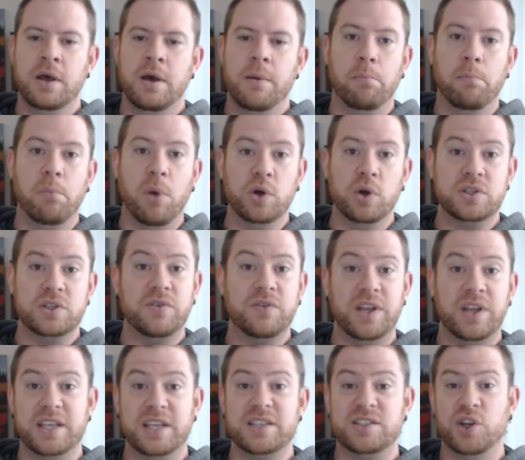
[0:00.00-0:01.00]
Most of it
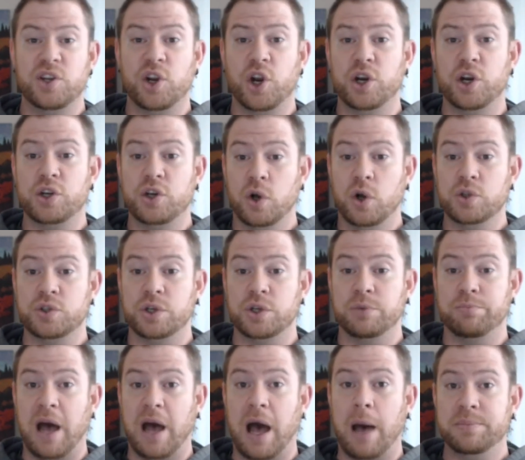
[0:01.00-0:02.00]
is nerd culture
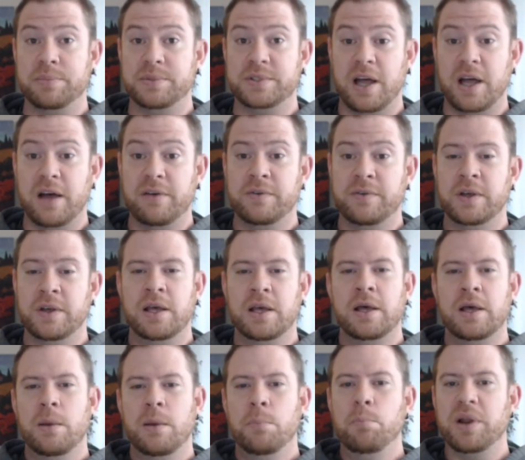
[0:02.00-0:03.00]
pop stuff,
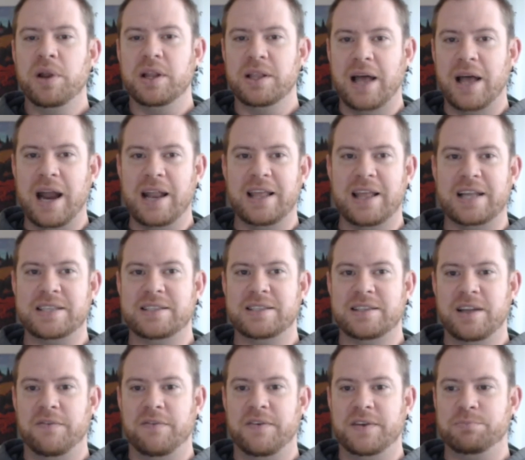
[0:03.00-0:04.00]
but a lot of that
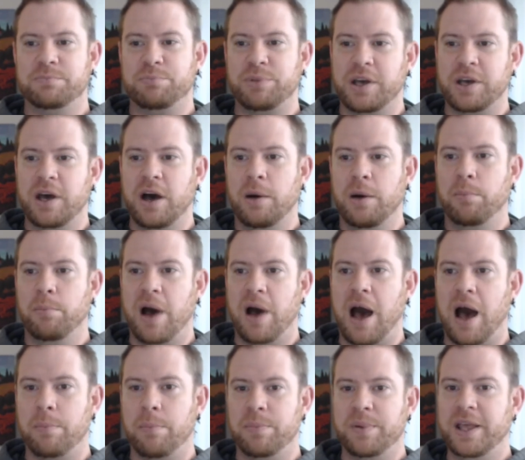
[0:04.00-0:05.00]
stuff has become
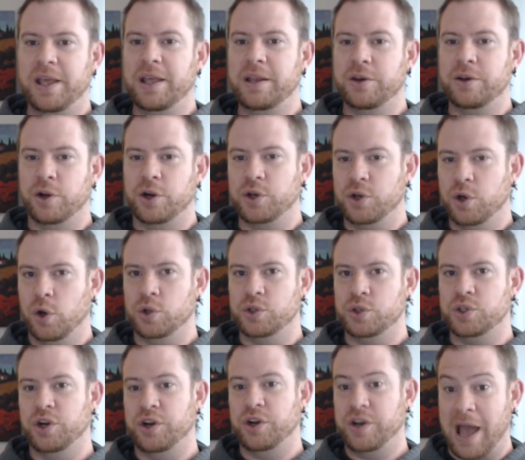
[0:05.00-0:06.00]
pop in nerd
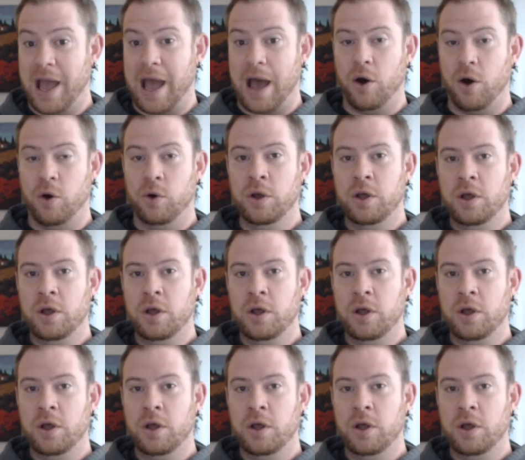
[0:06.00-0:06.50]
culture now.